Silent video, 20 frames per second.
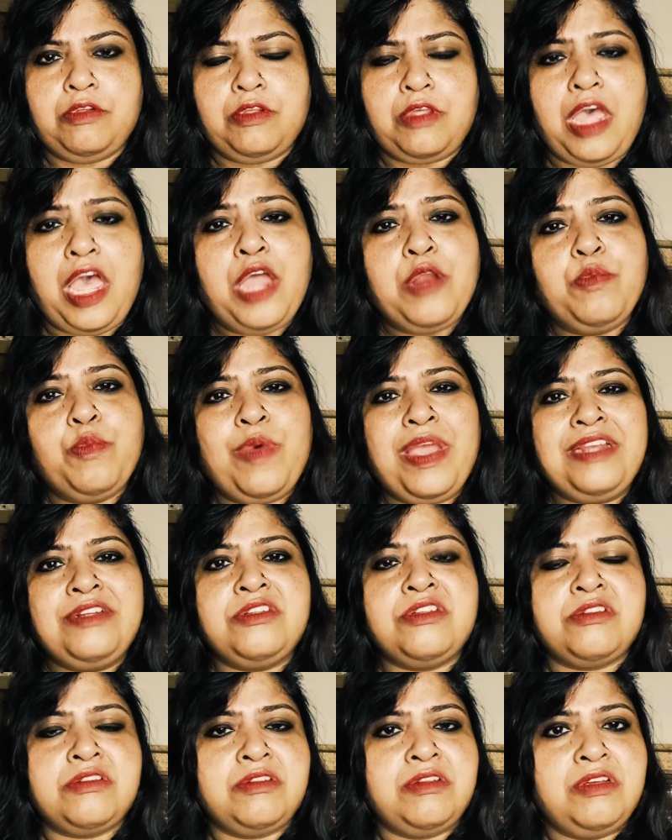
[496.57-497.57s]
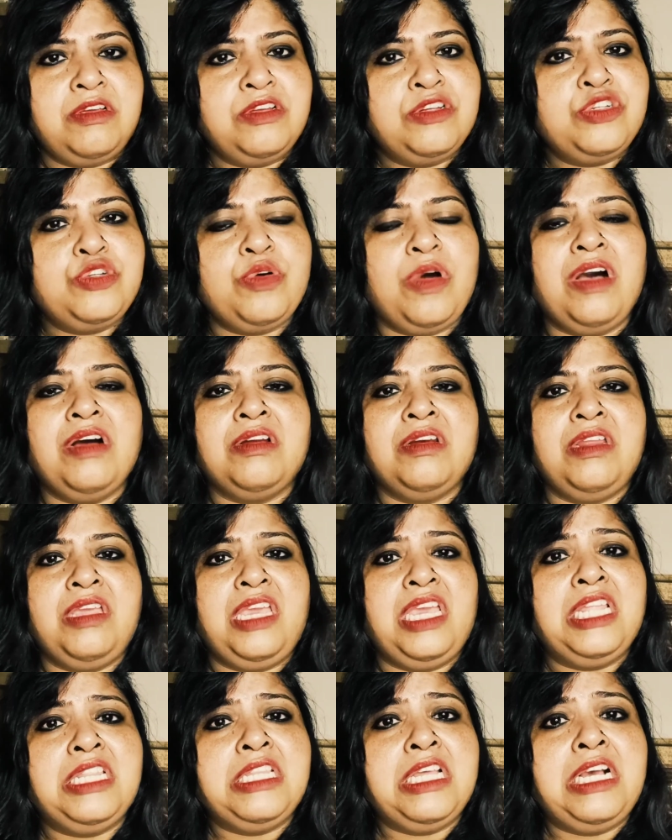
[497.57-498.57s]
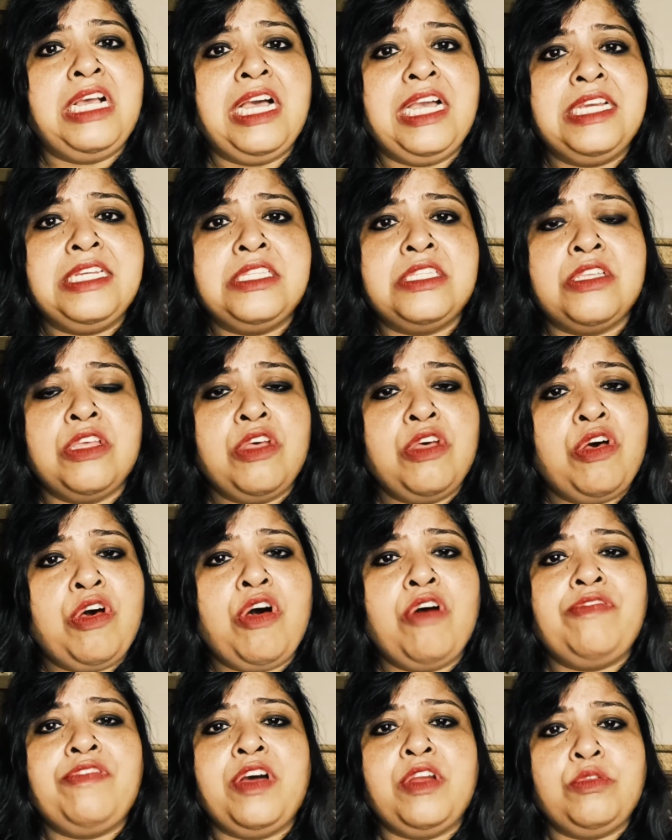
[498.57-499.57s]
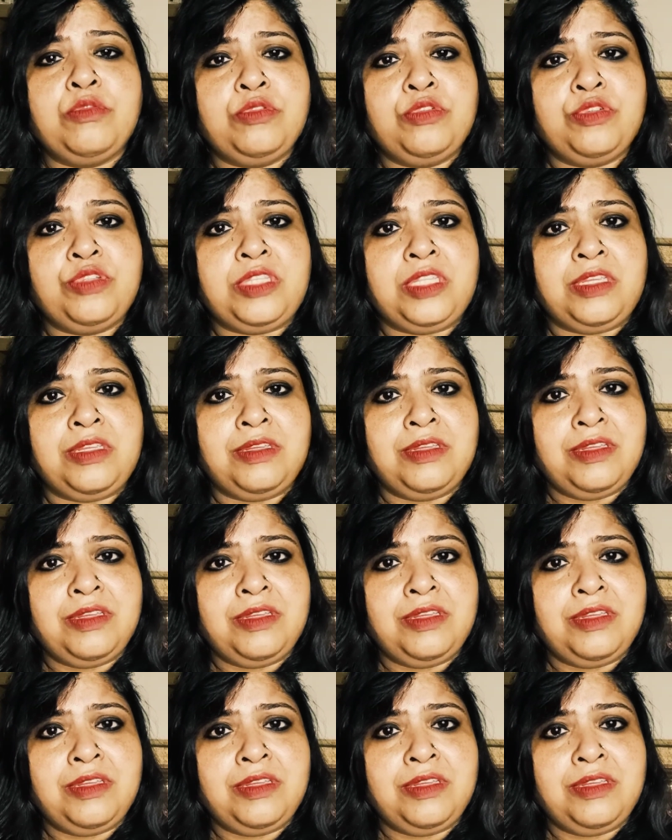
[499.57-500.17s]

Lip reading: and went to Agni in the guise of Arundhati,